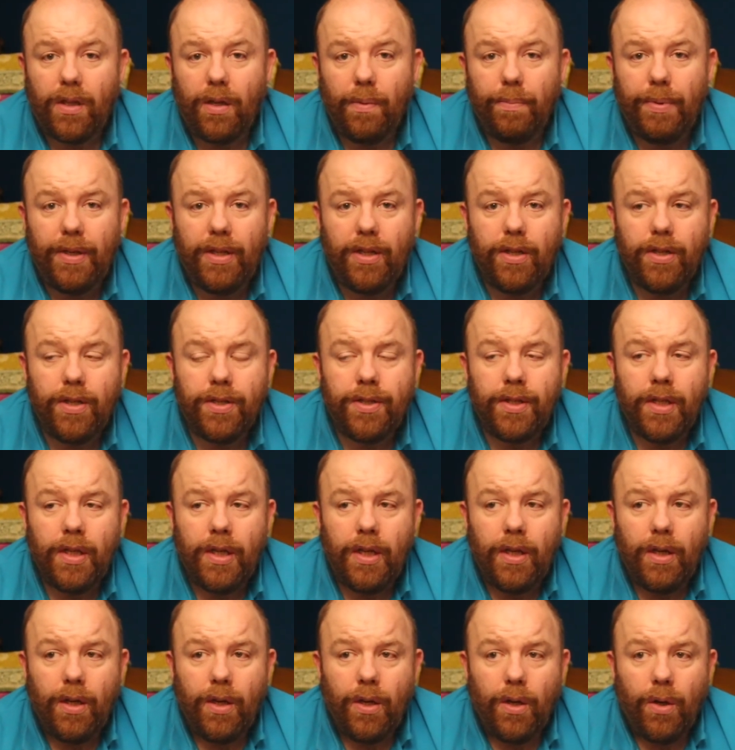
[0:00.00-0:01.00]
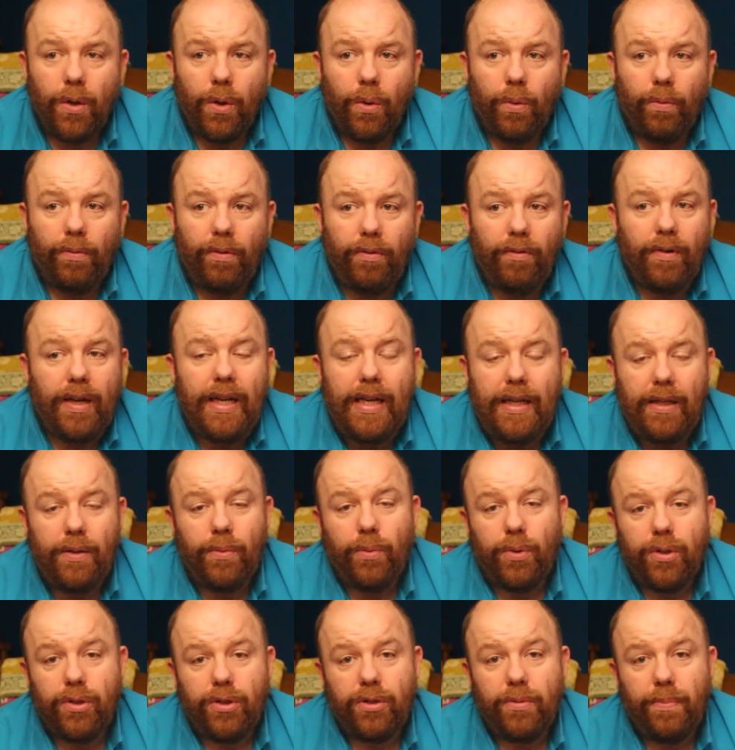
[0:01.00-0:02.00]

because we really want